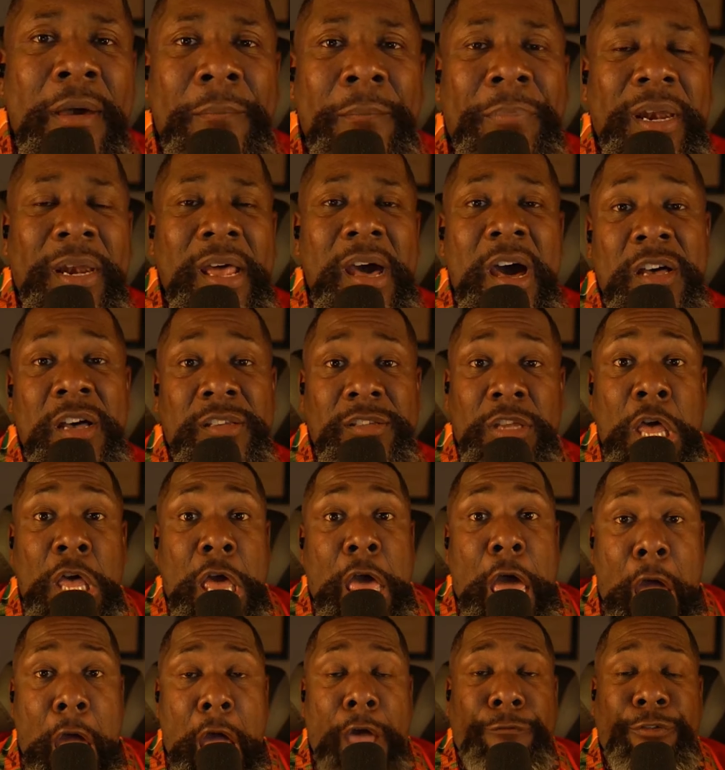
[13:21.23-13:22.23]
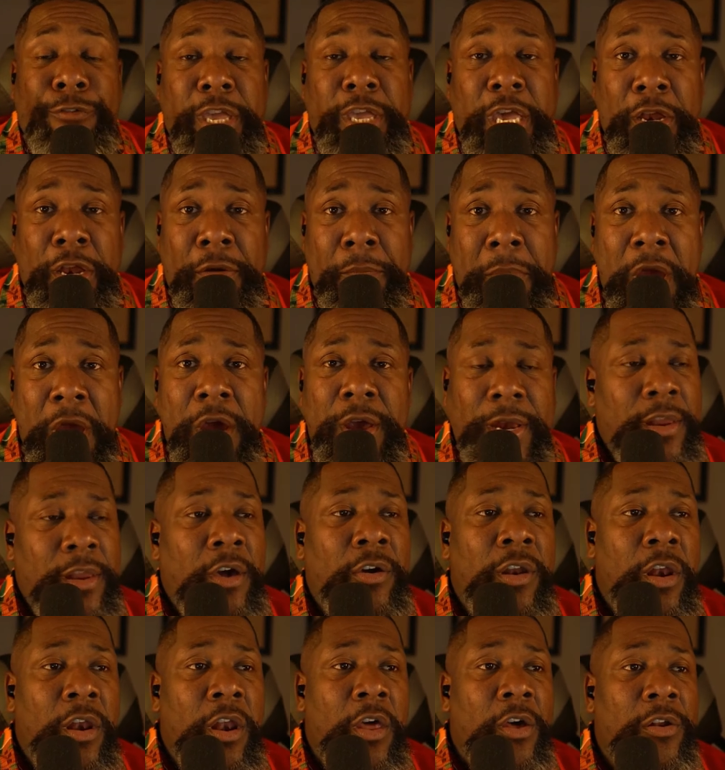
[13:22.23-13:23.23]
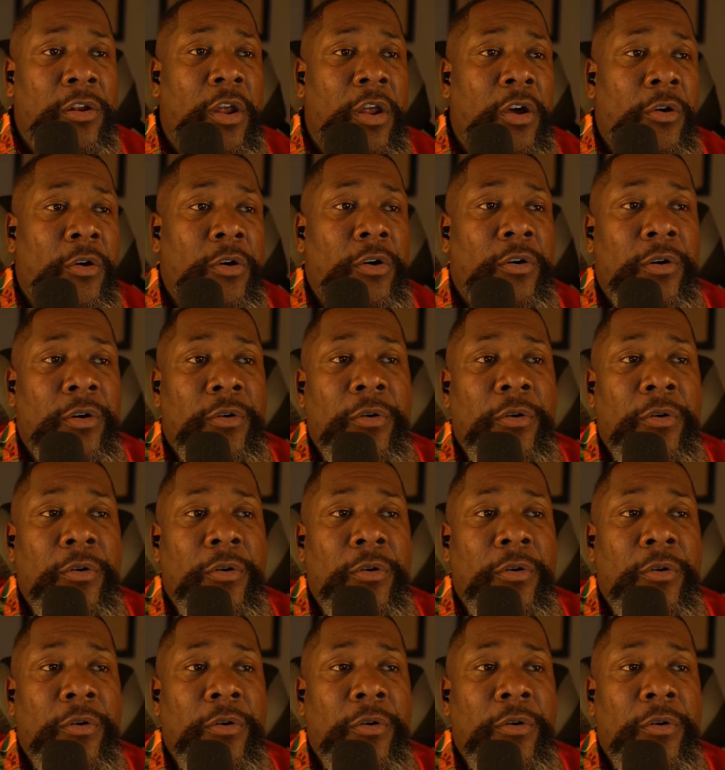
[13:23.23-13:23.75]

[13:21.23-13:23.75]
But us, African American, no.